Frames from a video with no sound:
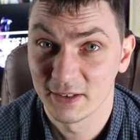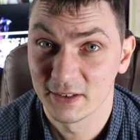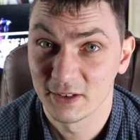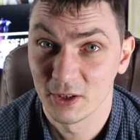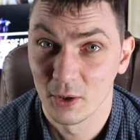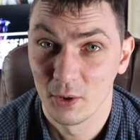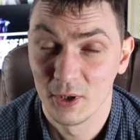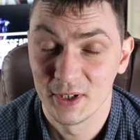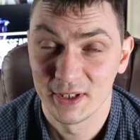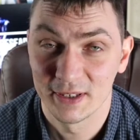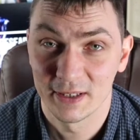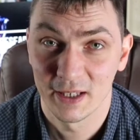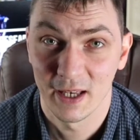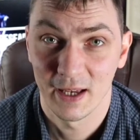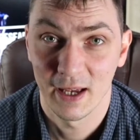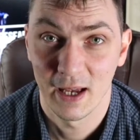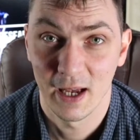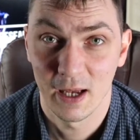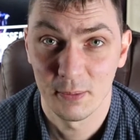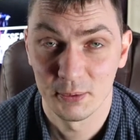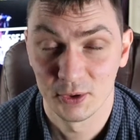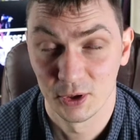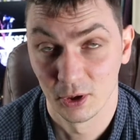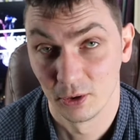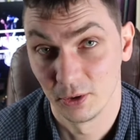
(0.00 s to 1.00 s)
So it's
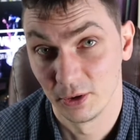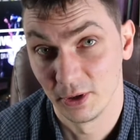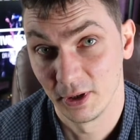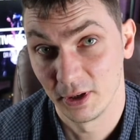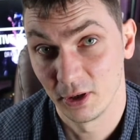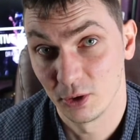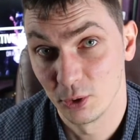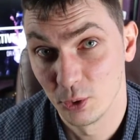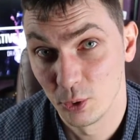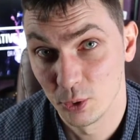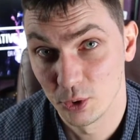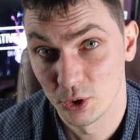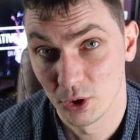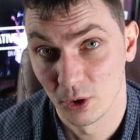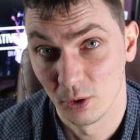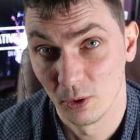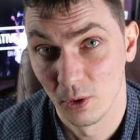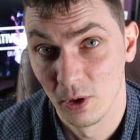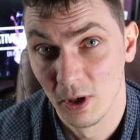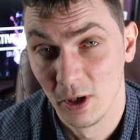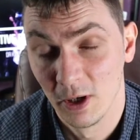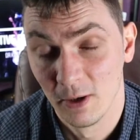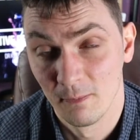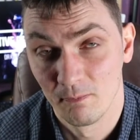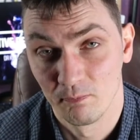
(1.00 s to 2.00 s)
absolutely
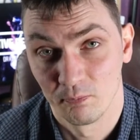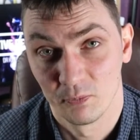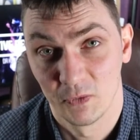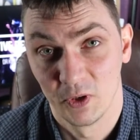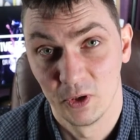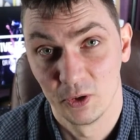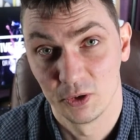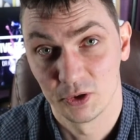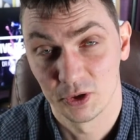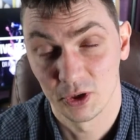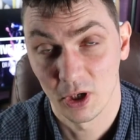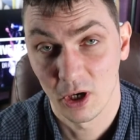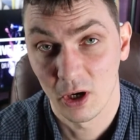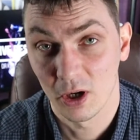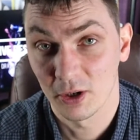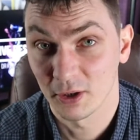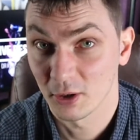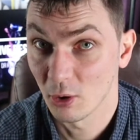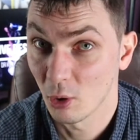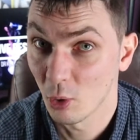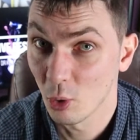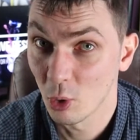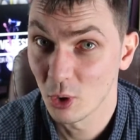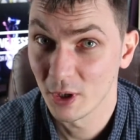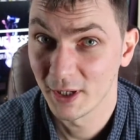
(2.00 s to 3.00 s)
crucial to
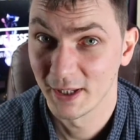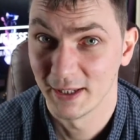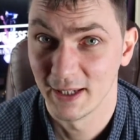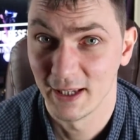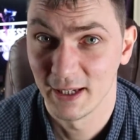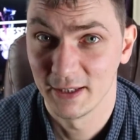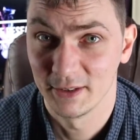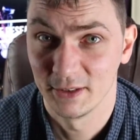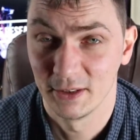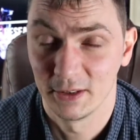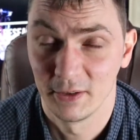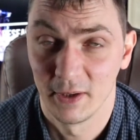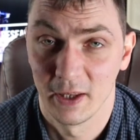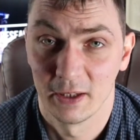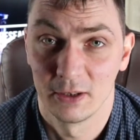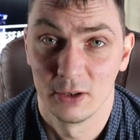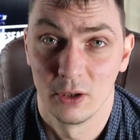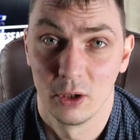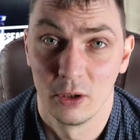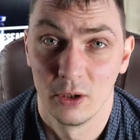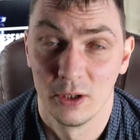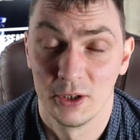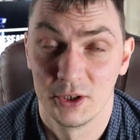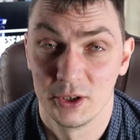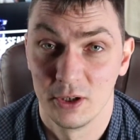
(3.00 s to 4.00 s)
start organizing that
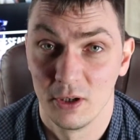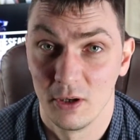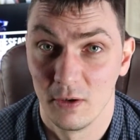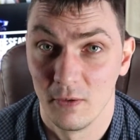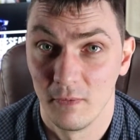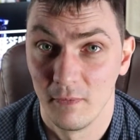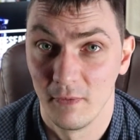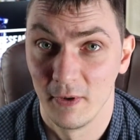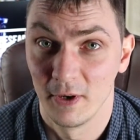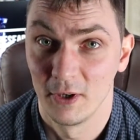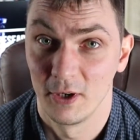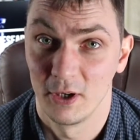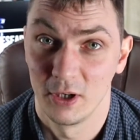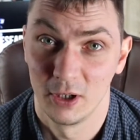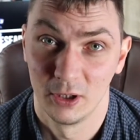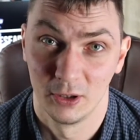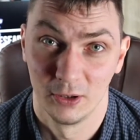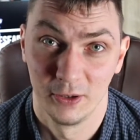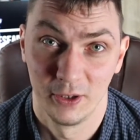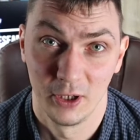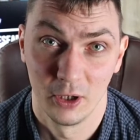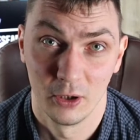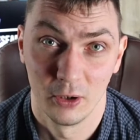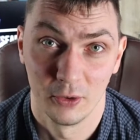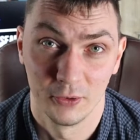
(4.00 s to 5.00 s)
knowledge very
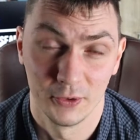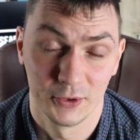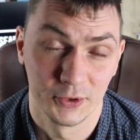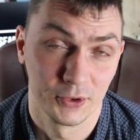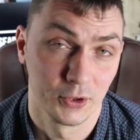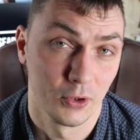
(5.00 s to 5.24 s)
early on.